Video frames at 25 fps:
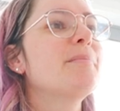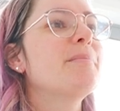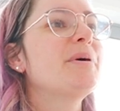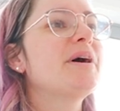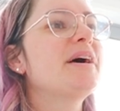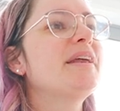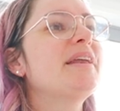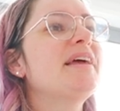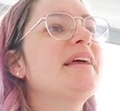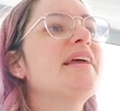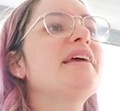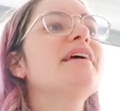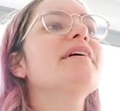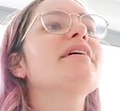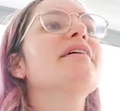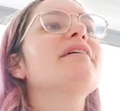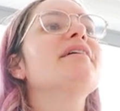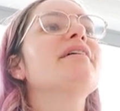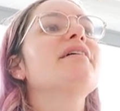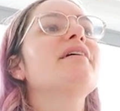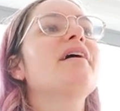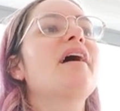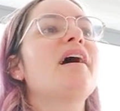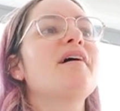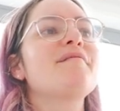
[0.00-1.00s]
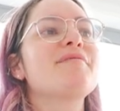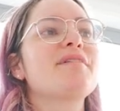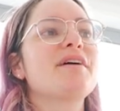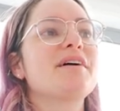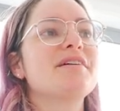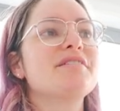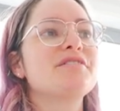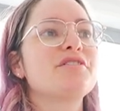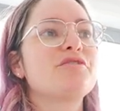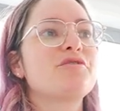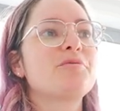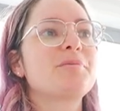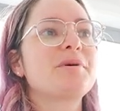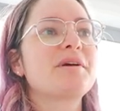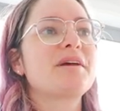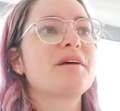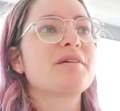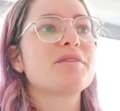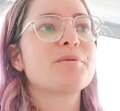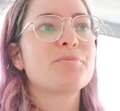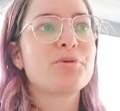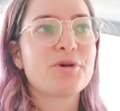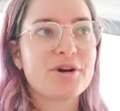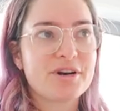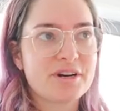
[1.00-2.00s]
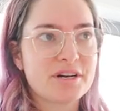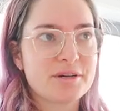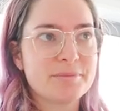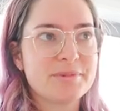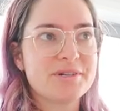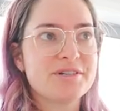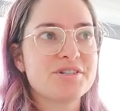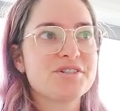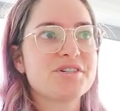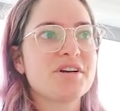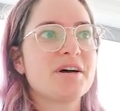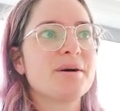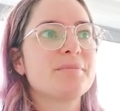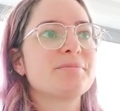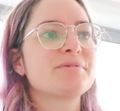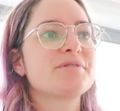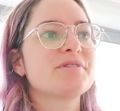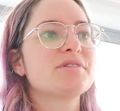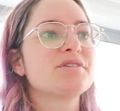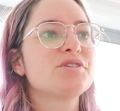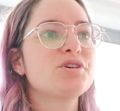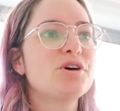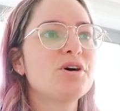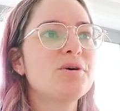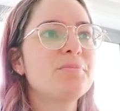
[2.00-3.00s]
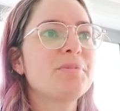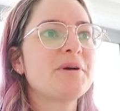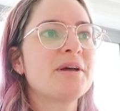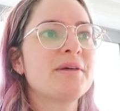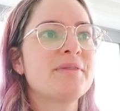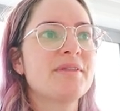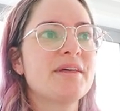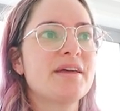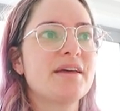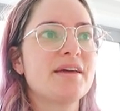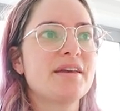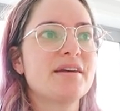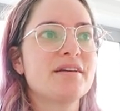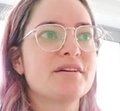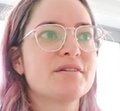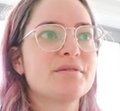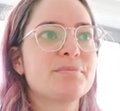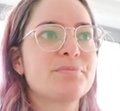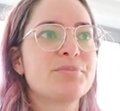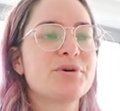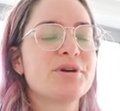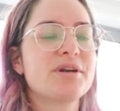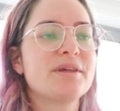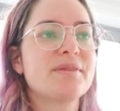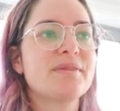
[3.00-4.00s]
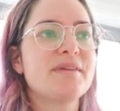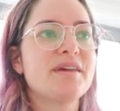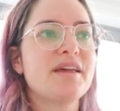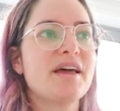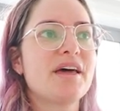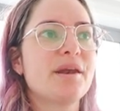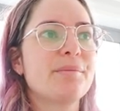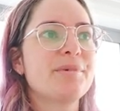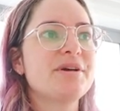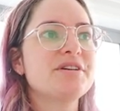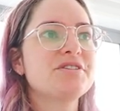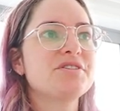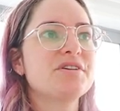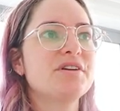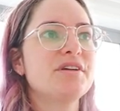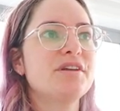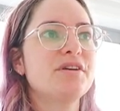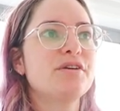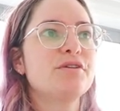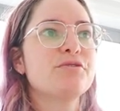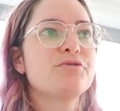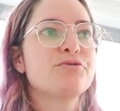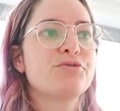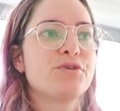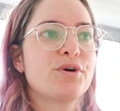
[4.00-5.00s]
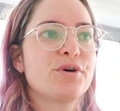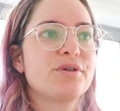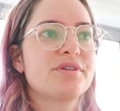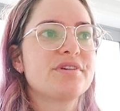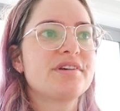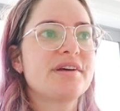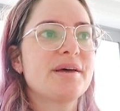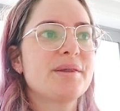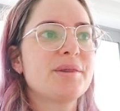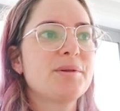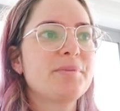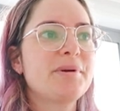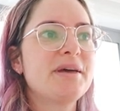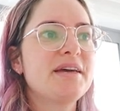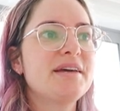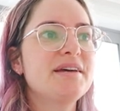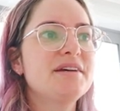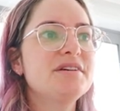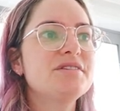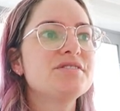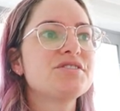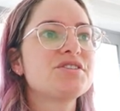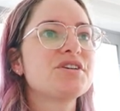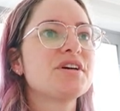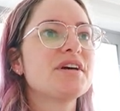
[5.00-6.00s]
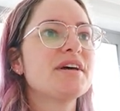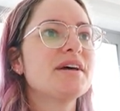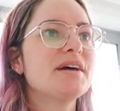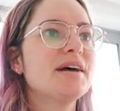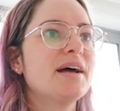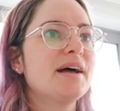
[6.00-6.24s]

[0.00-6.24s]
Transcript: But here I have the idea of bringing the product image up to the top and then putting the animation in further down the page.